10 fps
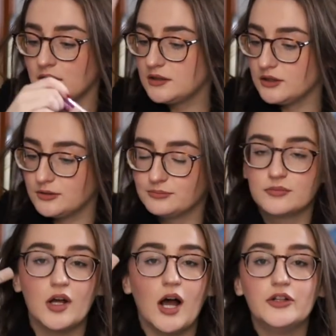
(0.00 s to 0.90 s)
till
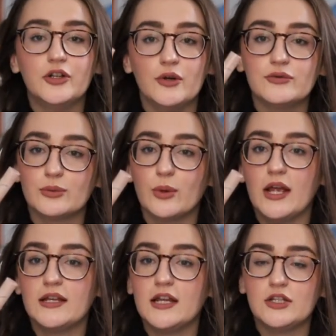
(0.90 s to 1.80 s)
God knows
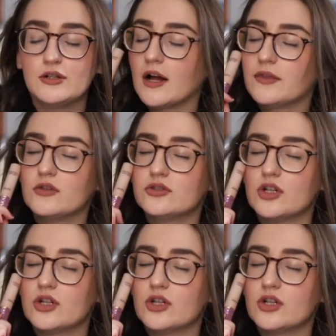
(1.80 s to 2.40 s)
when and you got those